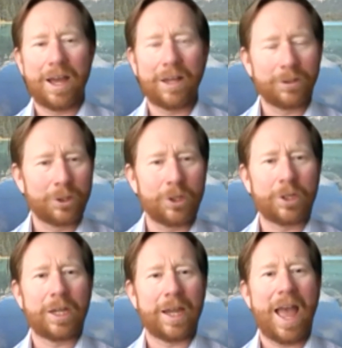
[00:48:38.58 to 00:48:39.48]

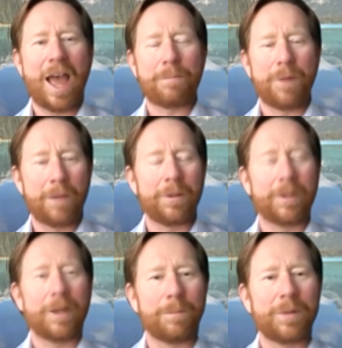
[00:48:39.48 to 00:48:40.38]
looking at public
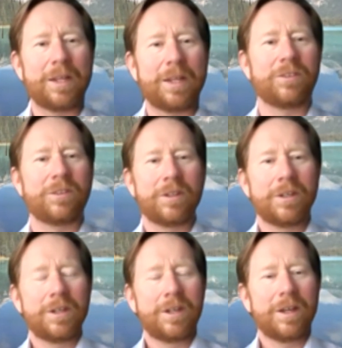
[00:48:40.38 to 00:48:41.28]
companies,
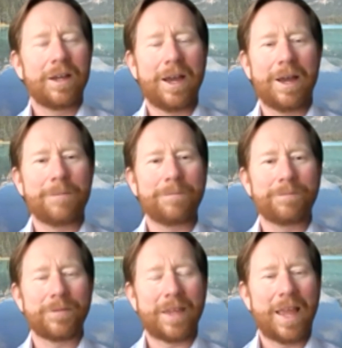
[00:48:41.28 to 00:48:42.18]

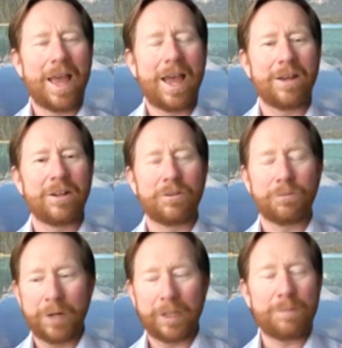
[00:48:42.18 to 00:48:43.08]
and
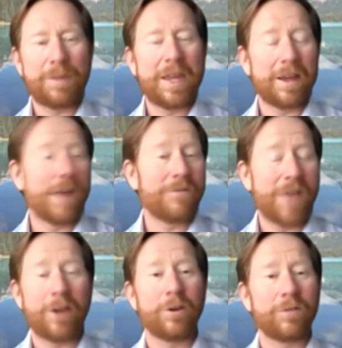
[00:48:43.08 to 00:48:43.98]
really being a
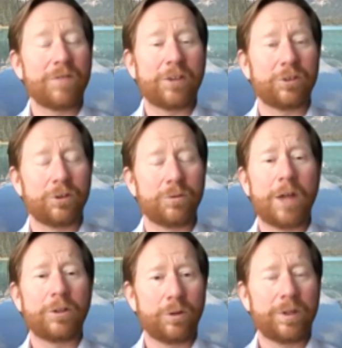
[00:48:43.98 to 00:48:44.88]
value investor while
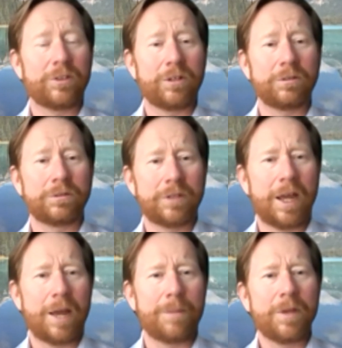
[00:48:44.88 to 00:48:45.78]
doing so.
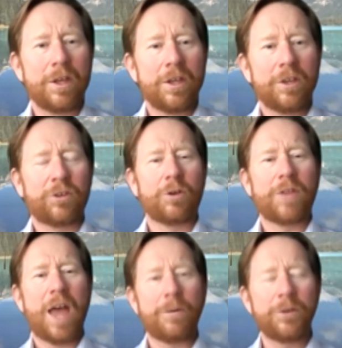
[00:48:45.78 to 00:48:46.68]
So
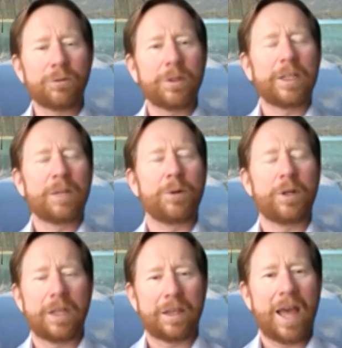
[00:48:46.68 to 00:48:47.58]
that was really the book
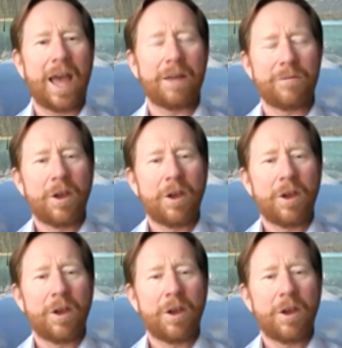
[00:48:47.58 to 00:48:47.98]
that kind of